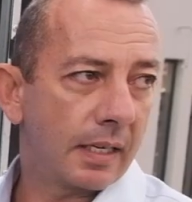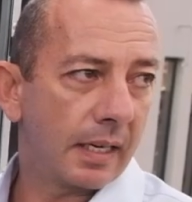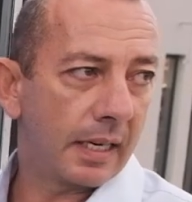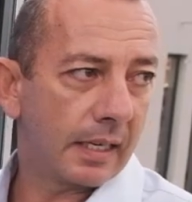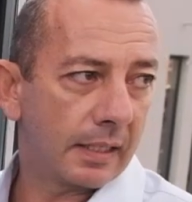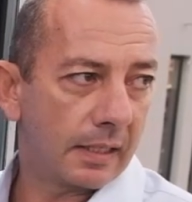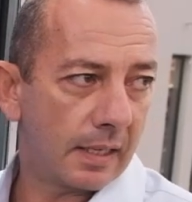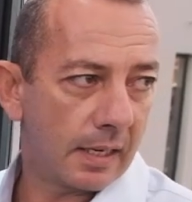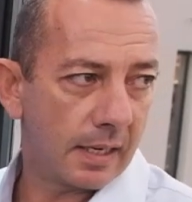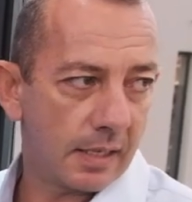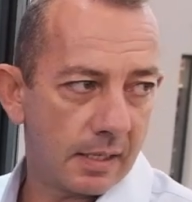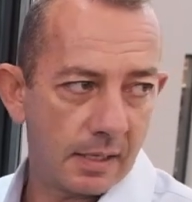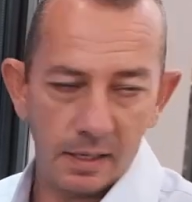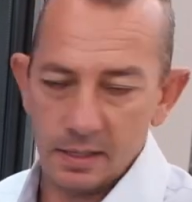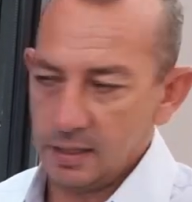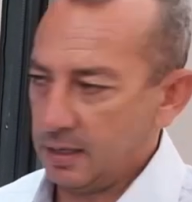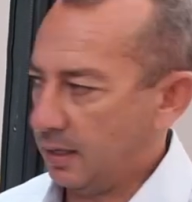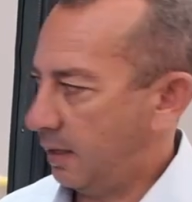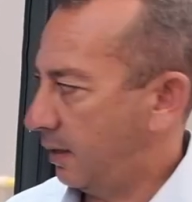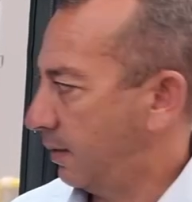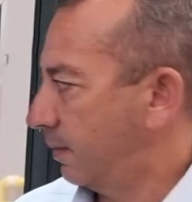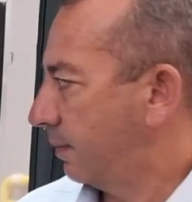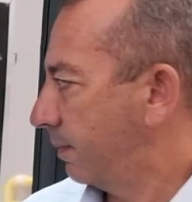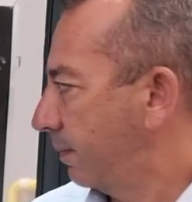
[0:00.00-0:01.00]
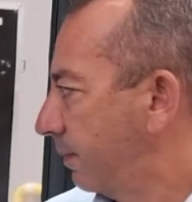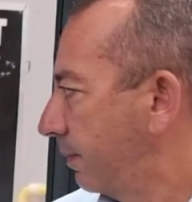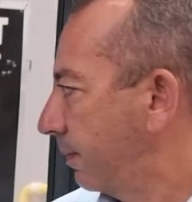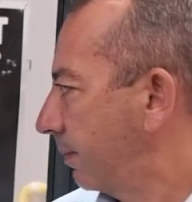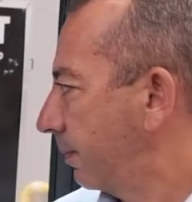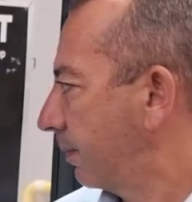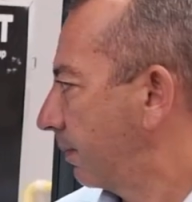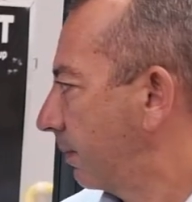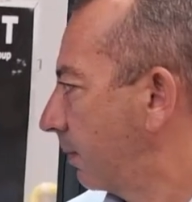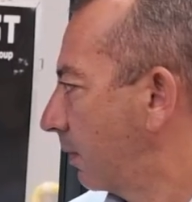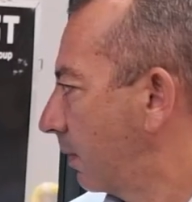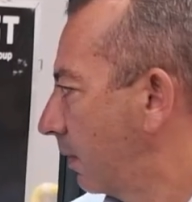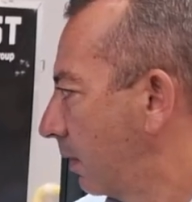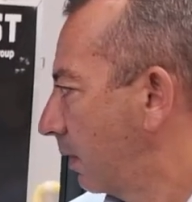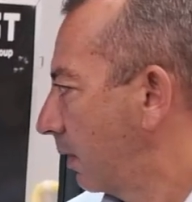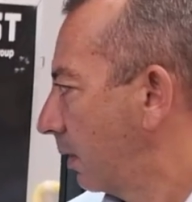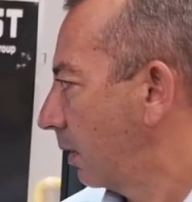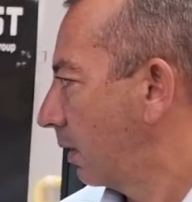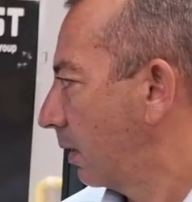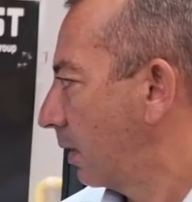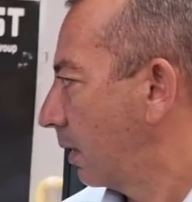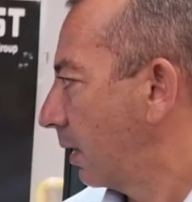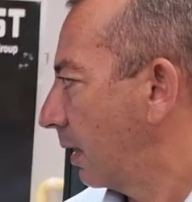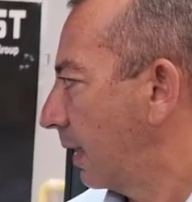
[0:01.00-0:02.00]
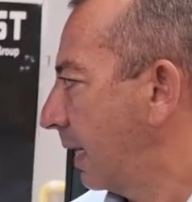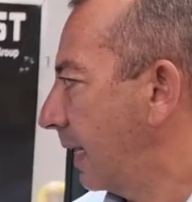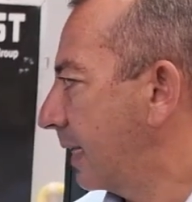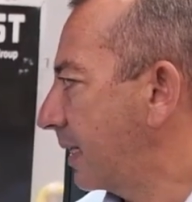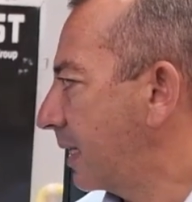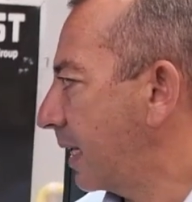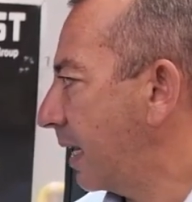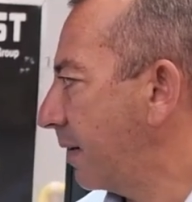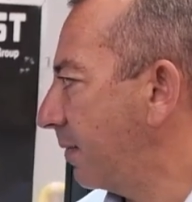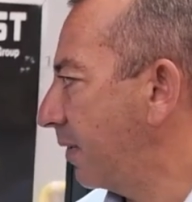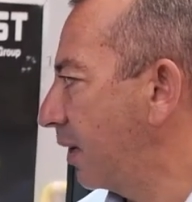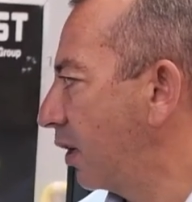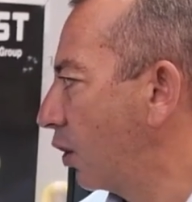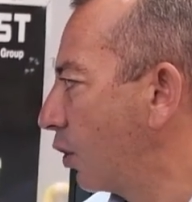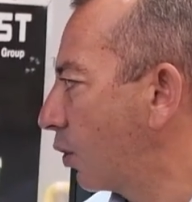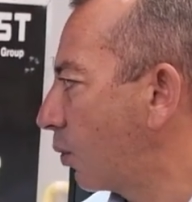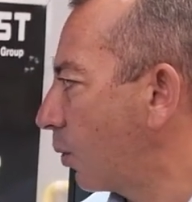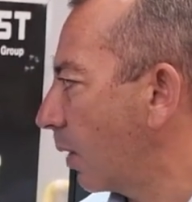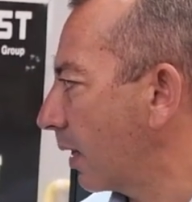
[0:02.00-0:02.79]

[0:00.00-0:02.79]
electricity. Let's have a look